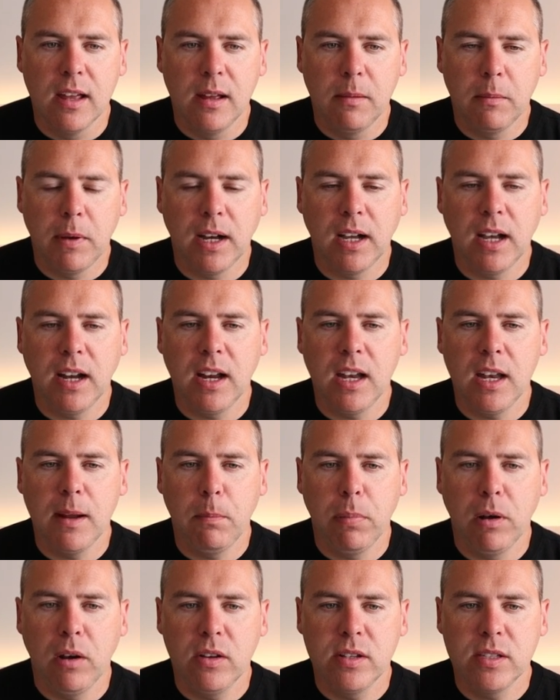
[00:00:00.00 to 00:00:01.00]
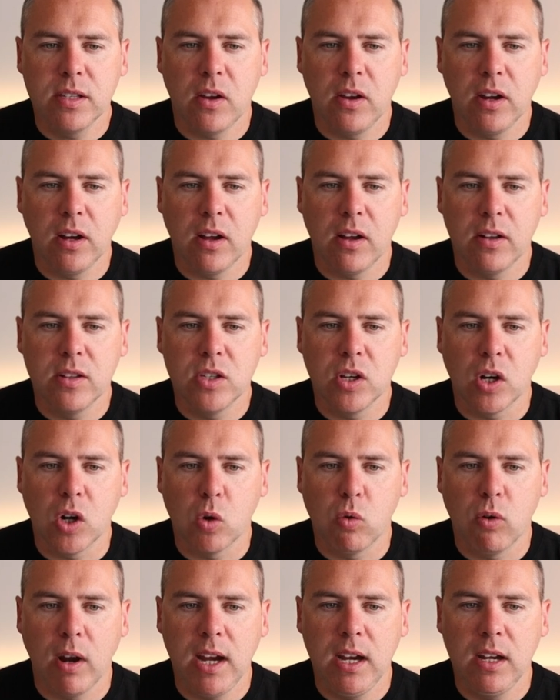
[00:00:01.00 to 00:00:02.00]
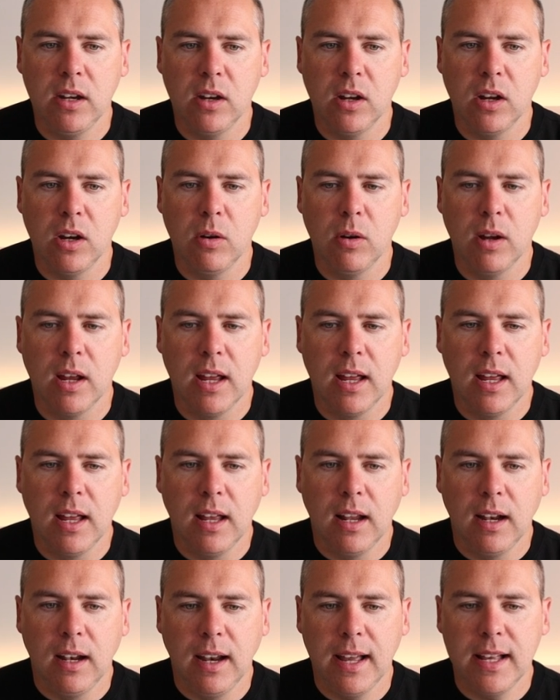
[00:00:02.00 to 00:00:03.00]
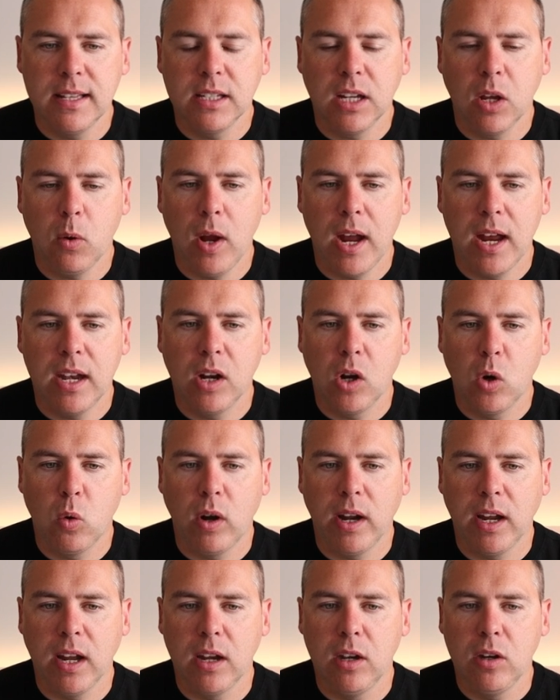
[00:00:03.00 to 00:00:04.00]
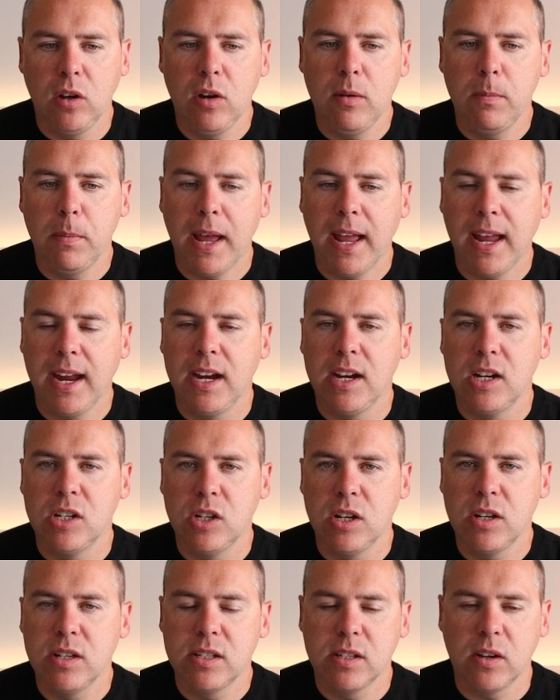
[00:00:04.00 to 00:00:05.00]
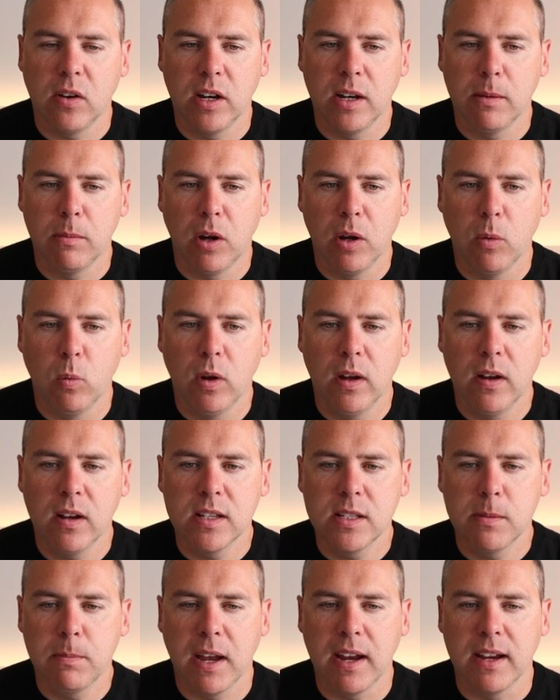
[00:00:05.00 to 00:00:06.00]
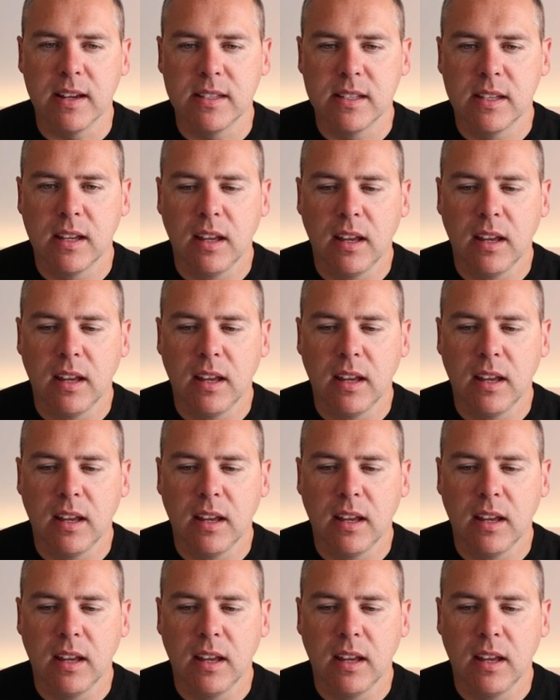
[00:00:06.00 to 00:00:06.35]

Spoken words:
By clicking the plus icon to create new, let's go ahead and create a new page inside of my workspace.